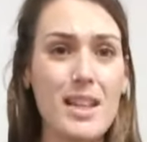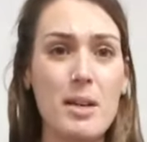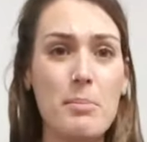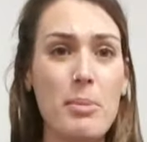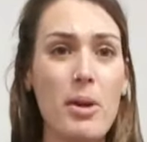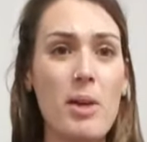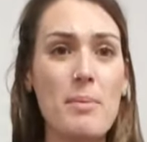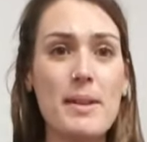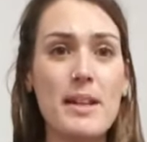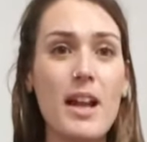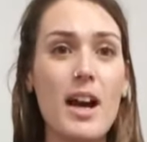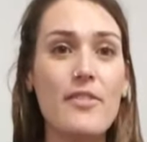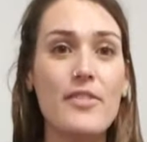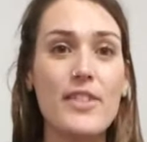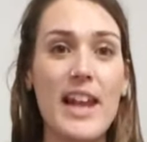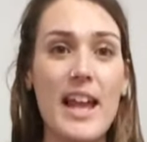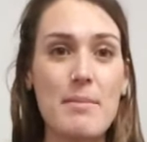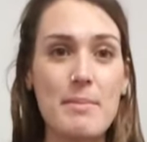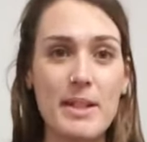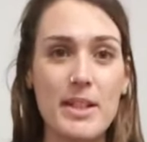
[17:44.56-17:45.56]
But I'm in love,
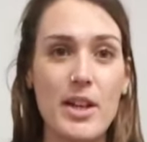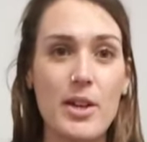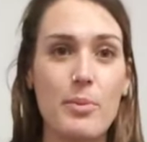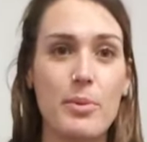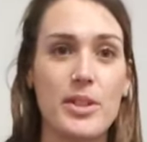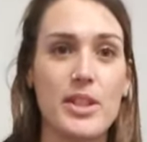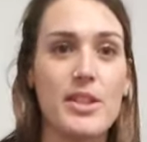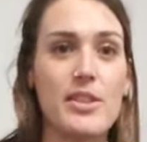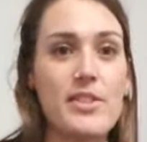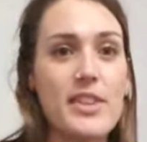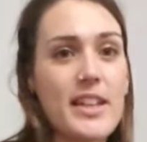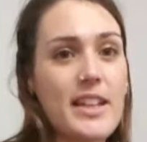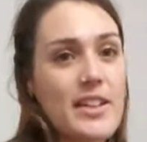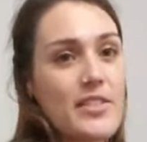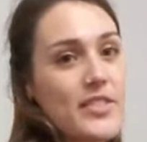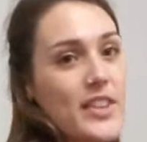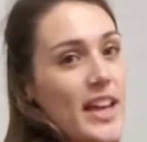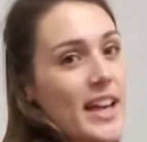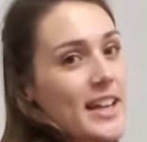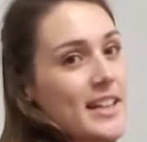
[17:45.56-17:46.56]
let me know what you think
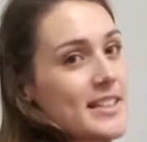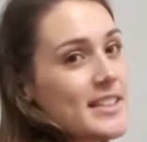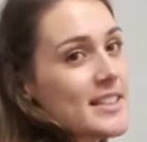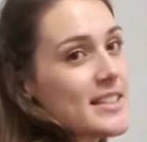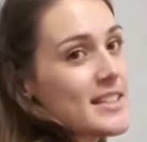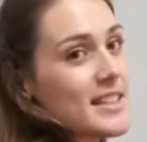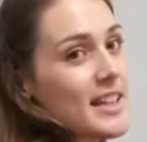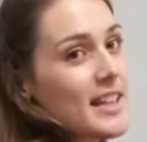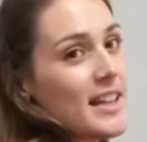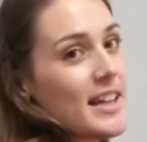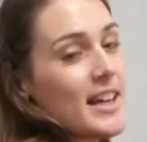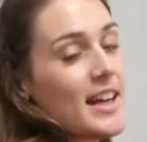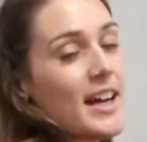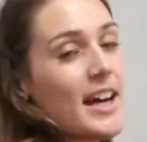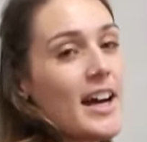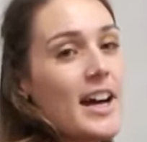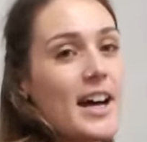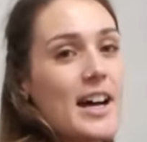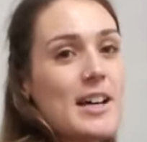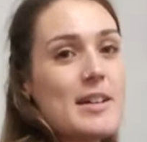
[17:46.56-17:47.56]
of this.
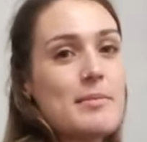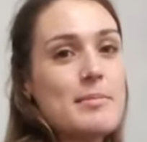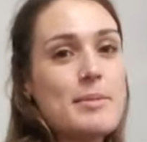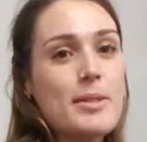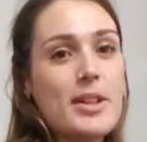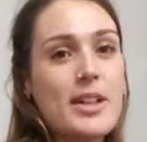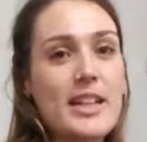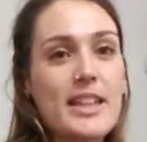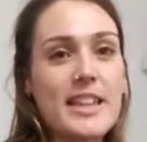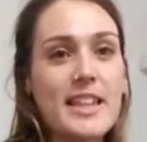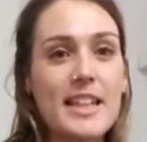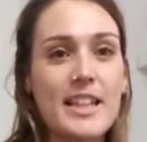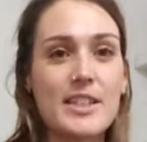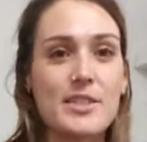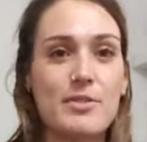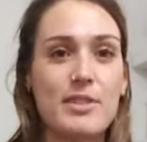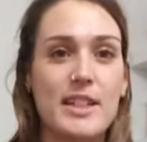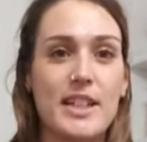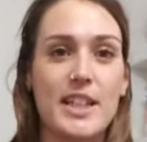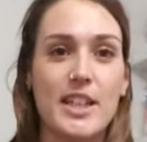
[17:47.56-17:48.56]
Um, I think
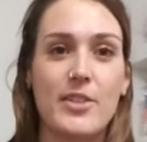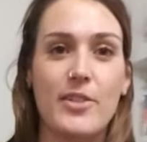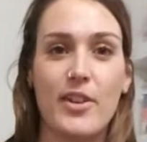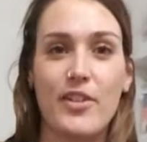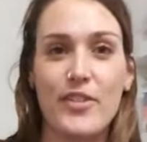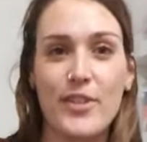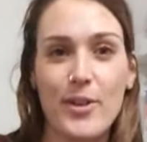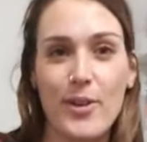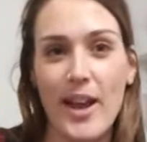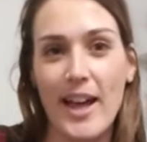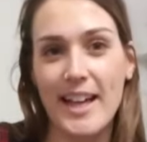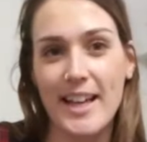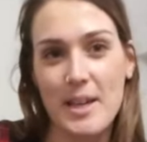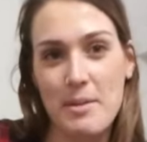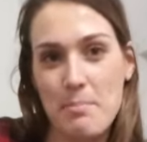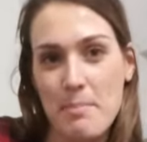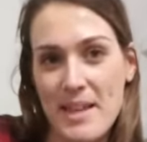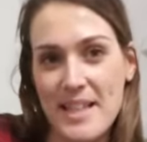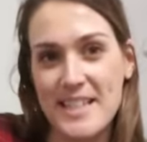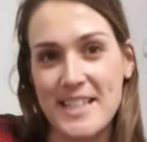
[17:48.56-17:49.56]
it's really cute. I feel like
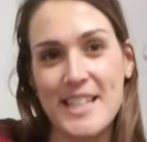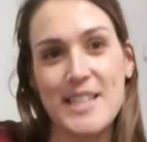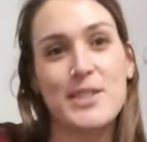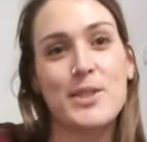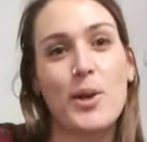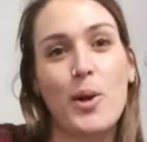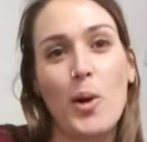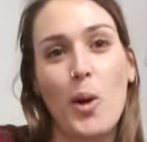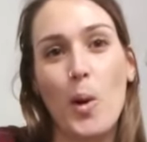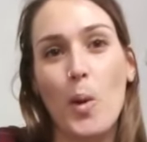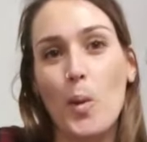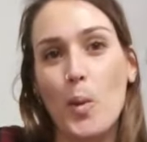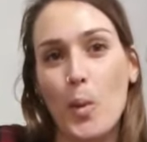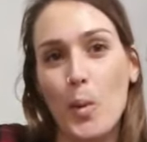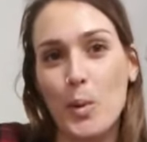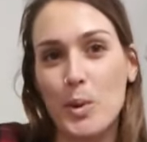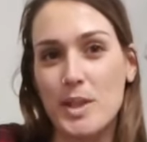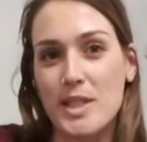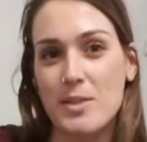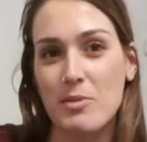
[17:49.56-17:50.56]
Mrs.
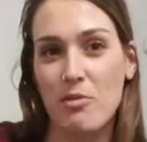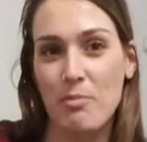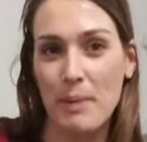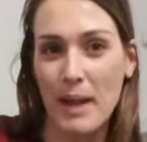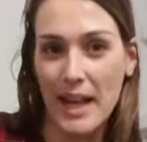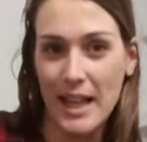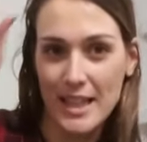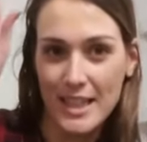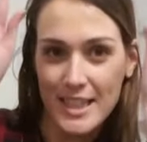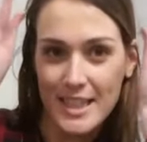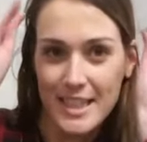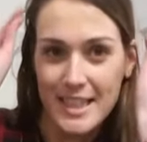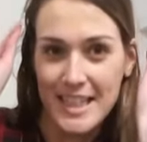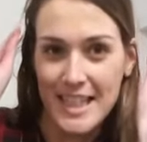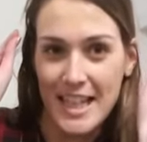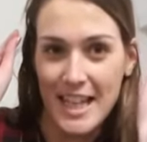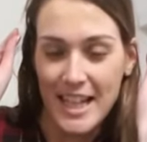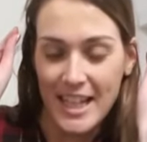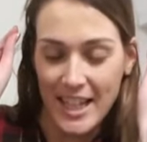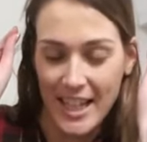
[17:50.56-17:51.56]
Claus with my little,
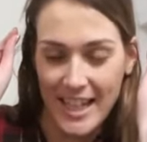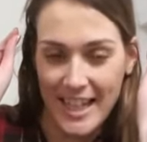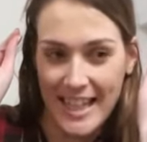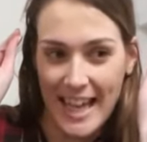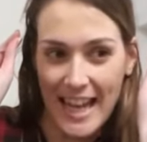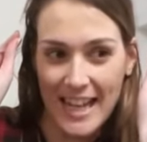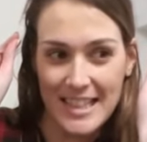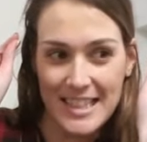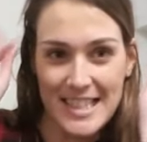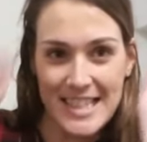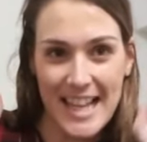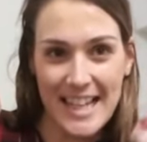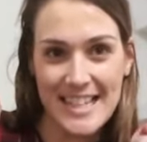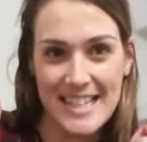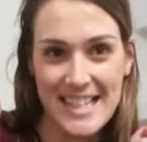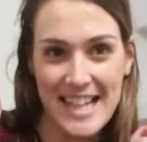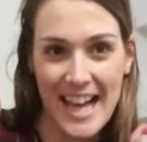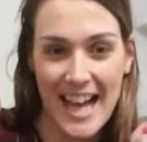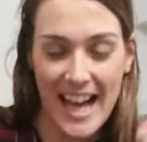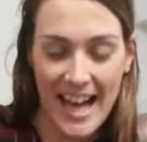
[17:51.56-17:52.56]
gonna get a little
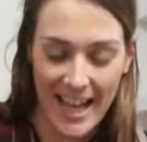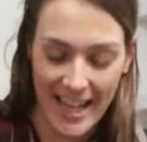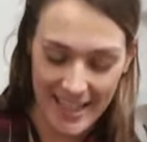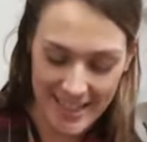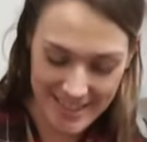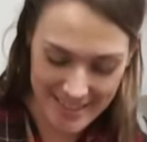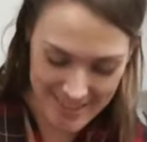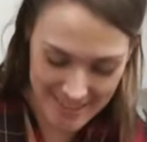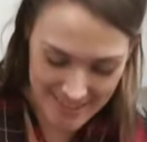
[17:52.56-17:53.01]
Santa hat.